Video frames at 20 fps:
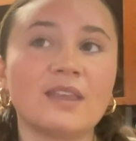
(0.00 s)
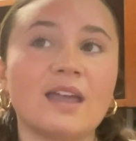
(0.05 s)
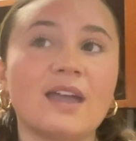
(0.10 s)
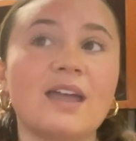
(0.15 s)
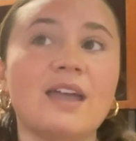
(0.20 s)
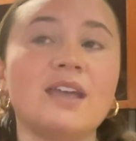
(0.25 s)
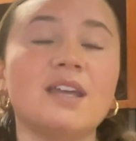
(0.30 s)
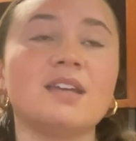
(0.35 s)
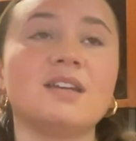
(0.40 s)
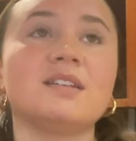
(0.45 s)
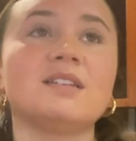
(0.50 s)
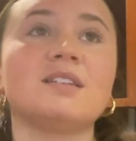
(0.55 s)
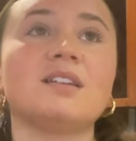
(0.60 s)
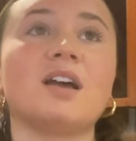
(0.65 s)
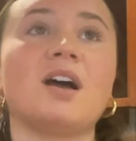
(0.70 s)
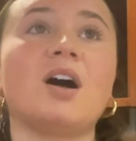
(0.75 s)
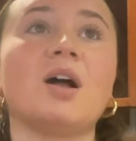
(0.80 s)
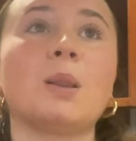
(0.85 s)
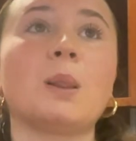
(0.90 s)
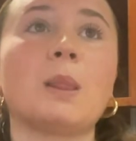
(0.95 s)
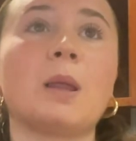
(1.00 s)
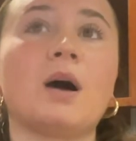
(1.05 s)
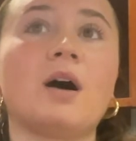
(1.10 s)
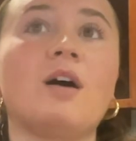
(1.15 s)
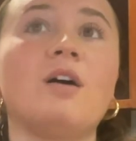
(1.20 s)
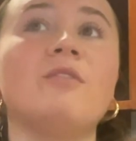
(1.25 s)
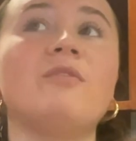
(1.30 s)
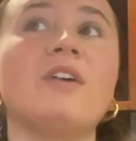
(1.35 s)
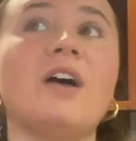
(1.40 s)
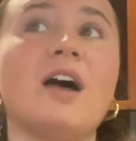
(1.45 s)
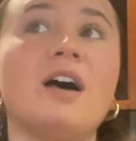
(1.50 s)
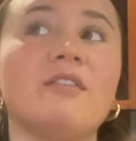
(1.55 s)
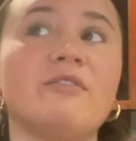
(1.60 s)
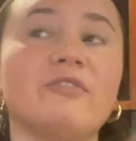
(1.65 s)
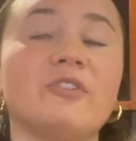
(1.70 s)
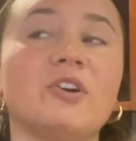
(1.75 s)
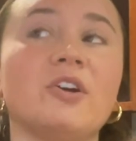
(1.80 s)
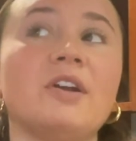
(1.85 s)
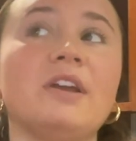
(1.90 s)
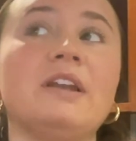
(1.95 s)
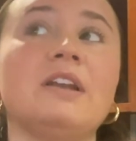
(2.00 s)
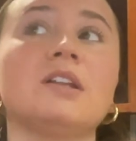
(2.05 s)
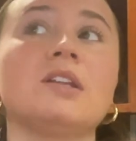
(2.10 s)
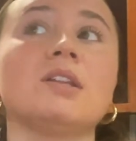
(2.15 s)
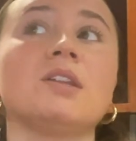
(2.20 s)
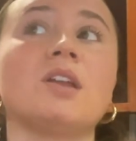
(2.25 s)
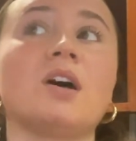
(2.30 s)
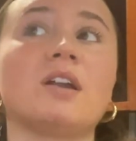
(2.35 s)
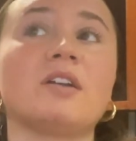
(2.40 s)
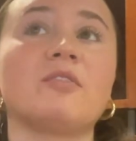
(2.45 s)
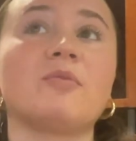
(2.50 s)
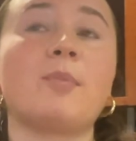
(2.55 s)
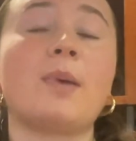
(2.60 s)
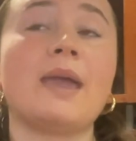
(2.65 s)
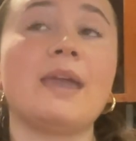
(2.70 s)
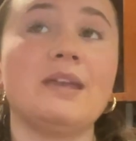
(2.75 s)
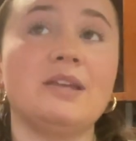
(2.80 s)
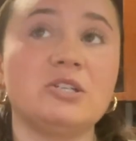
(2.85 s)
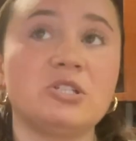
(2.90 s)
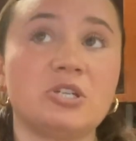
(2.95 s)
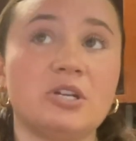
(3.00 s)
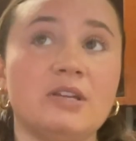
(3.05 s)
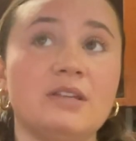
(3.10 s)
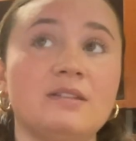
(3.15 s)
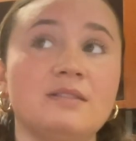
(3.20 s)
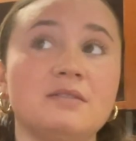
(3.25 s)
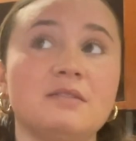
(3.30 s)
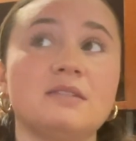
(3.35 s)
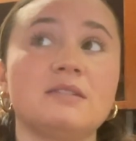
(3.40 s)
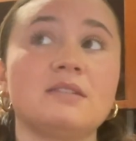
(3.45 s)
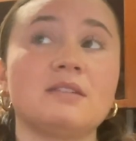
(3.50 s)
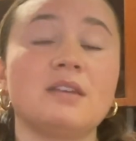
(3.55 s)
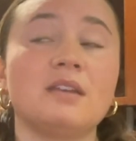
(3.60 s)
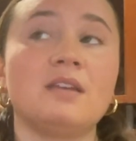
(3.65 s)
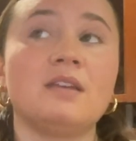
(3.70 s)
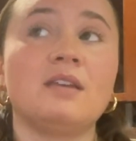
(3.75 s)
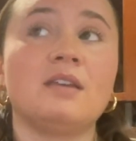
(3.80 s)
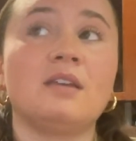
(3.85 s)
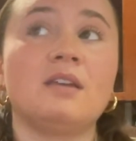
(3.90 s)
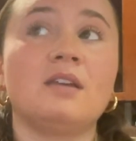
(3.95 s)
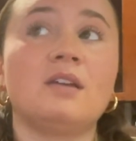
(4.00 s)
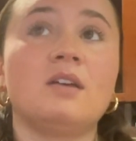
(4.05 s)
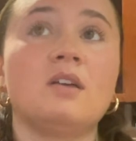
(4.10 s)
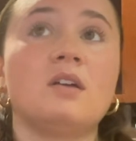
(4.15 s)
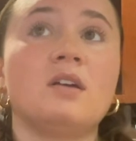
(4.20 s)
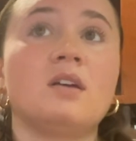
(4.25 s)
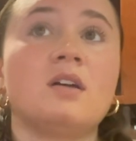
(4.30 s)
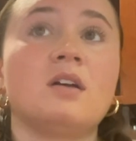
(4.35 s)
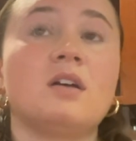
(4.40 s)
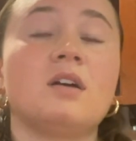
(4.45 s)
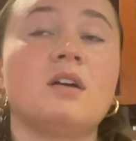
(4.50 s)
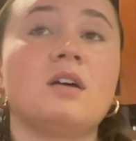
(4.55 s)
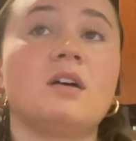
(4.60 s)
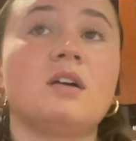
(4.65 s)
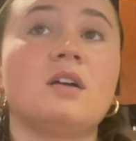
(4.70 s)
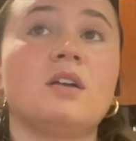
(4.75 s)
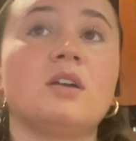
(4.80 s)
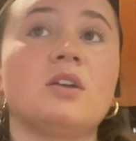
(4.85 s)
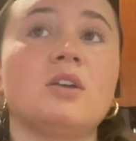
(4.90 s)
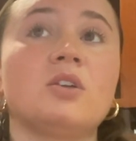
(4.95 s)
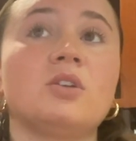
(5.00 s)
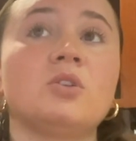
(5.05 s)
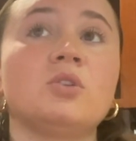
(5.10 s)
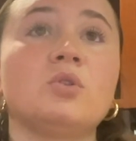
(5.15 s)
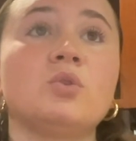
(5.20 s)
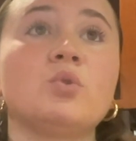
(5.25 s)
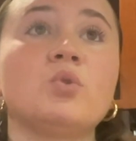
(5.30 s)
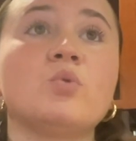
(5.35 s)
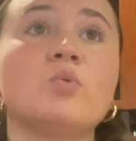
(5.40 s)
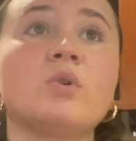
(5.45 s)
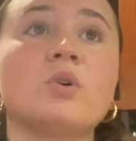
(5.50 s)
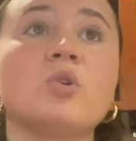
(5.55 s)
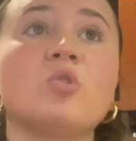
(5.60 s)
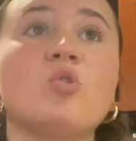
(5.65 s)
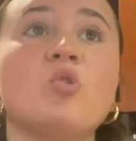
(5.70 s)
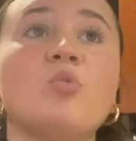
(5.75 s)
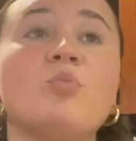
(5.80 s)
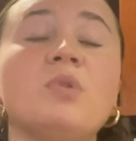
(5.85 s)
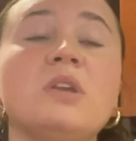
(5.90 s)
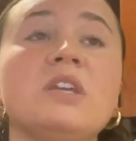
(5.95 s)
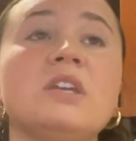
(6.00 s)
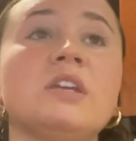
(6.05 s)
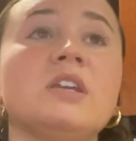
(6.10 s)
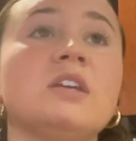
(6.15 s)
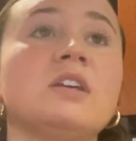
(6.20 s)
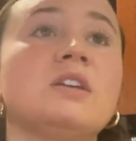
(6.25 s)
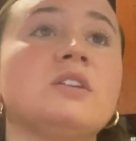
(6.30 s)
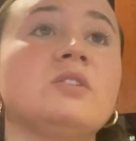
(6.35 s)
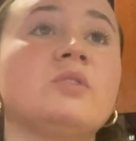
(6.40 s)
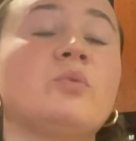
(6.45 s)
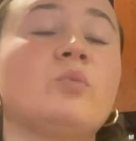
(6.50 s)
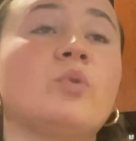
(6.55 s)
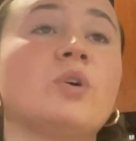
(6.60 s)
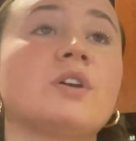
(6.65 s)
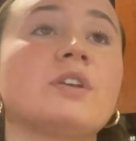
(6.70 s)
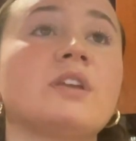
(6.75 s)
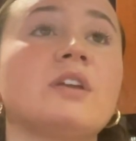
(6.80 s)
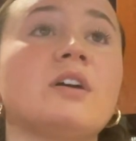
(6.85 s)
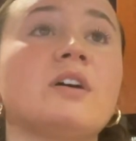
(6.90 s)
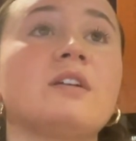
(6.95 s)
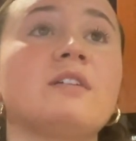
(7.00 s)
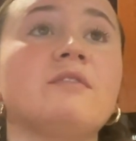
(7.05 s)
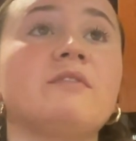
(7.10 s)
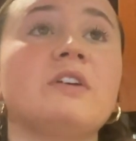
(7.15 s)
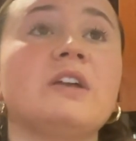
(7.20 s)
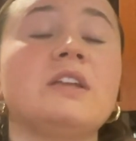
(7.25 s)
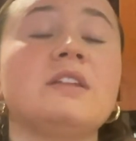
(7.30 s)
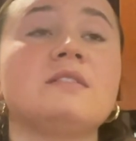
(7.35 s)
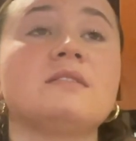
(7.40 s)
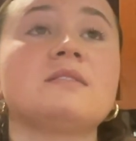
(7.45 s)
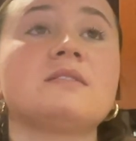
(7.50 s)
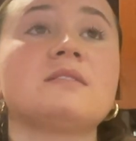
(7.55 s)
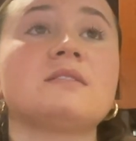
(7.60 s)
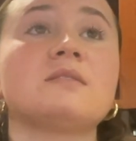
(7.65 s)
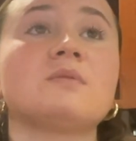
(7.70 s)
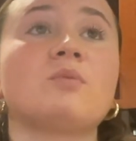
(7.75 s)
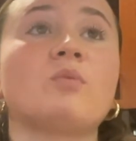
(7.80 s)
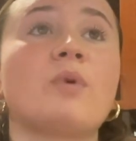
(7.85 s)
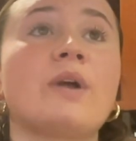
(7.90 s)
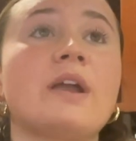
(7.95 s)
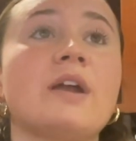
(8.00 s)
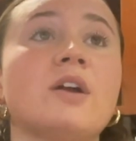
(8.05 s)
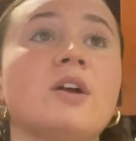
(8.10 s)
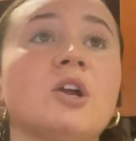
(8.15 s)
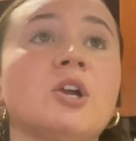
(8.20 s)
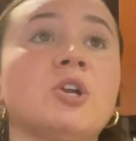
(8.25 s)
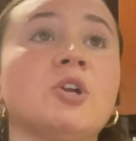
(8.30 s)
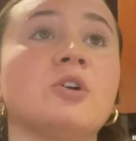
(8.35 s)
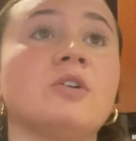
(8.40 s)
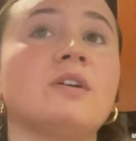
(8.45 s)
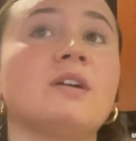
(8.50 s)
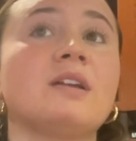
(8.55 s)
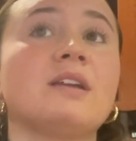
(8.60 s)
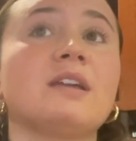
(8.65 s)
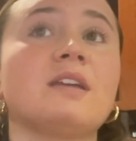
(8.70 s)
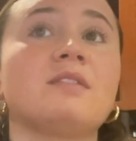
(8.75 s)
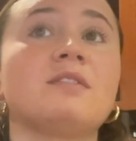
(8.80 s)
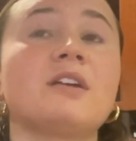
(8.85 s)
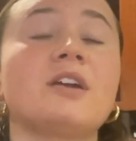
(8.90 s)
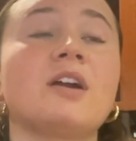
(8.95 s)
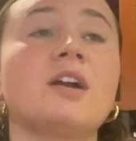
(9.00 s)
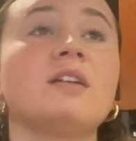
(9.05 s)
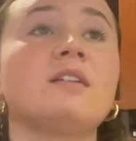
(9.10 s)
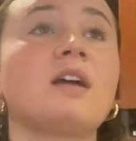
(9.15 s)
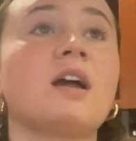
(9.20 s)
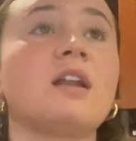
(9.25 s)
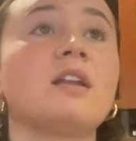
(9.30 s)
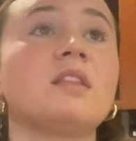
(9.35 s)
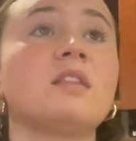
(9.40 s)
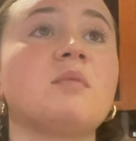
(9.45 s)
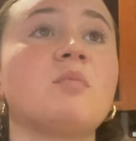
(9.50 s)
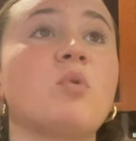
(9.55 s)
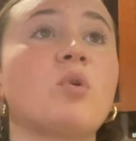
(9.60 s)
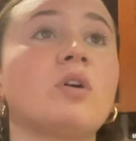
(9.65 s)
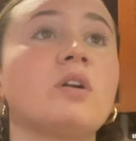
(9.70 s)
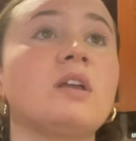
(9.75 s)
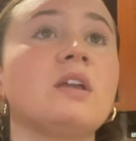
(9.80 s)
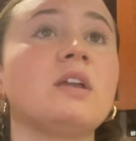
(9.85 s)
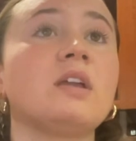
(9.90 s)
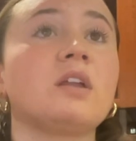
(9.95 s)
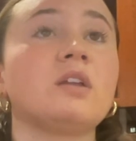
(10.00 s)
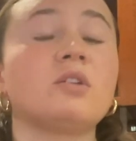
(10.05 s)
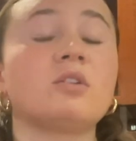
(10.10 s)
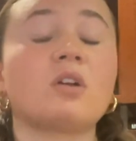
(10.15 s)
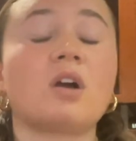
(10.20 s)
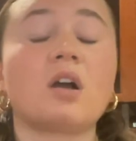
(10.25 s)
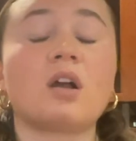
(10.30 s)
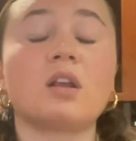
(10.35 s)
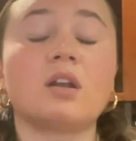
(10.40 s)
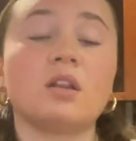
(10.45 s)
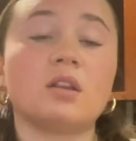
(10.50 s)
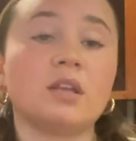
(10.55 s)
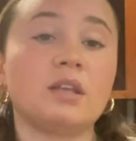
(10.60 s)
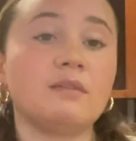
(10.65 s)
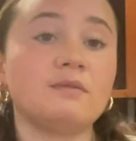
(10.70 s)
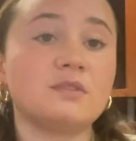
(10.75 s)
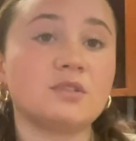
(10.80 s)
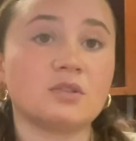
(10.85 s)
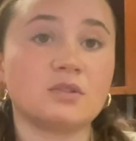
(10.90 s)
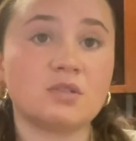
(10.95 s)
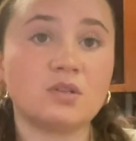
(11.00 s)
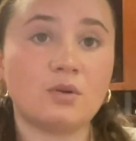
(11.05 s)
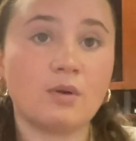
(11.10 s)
and a lot of effort and a lot of patience. You will be working on events where you're going to get there at 9 in the morning and you're not going to leave till 2